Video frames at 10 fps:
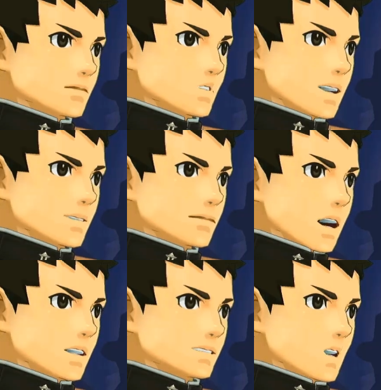Surely
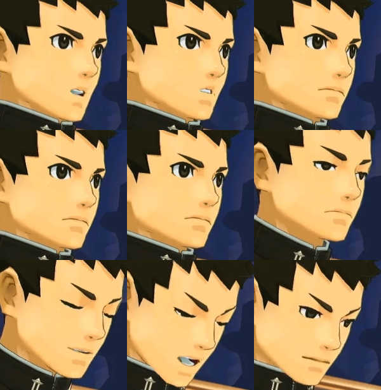then you can't actually
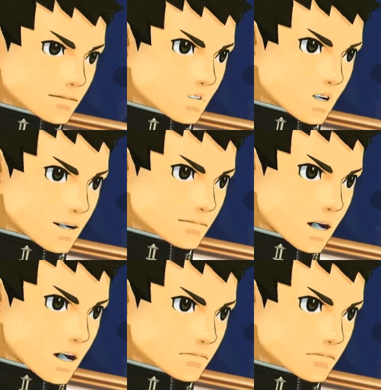remember every
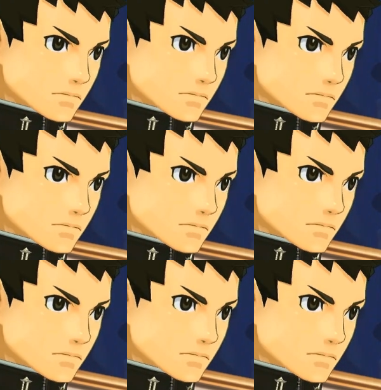single face.
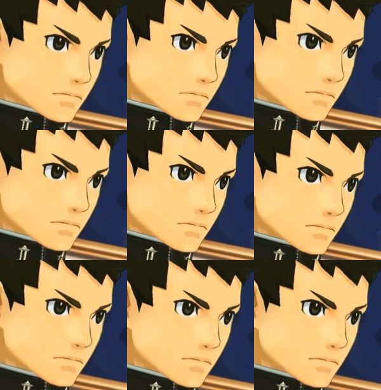How are you so certain